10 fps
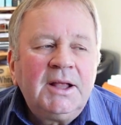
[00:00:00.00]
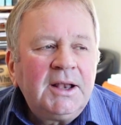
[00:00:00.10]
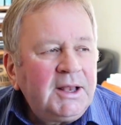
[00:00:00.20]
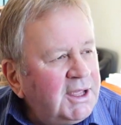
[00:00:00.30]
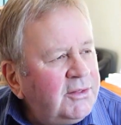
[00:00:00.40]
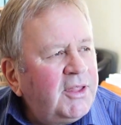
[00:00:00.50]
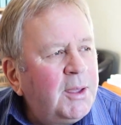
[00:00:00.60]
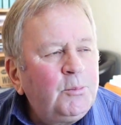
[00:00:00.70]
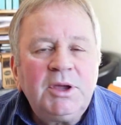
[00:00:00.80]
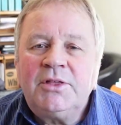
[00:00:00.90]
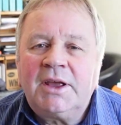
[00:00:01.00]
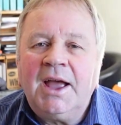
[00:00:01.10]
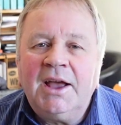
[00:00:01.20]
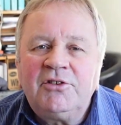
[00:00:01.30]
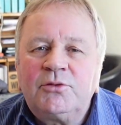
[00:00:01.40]
Let that be the
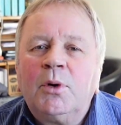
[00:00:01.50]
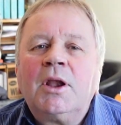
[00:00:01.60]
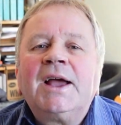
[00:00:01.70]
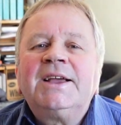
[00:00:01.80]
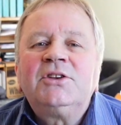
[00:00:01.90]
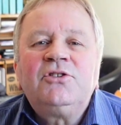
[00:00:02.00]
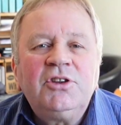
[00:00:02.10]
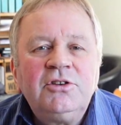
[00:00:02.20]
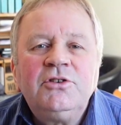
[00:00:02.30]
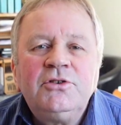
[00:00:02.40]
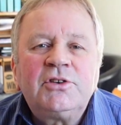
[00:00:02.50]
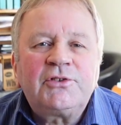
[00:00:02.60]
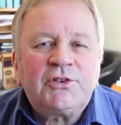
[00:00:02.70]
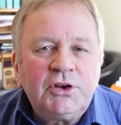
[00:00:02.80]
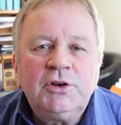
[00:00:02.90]
case while I continue to
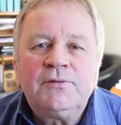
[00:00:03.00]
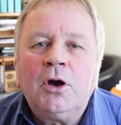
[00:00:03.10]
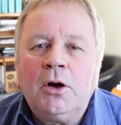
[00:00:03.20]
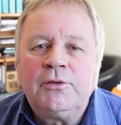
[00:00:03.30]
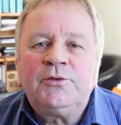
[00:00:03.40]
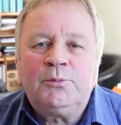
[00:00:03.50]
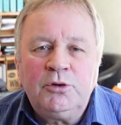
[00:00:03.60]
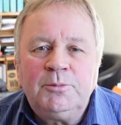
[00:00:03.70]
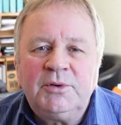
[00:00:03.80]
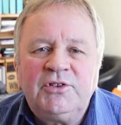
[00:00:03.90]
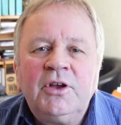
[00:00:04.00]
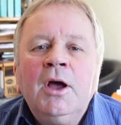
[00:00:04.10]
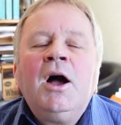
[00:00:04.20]
serve God's purpose.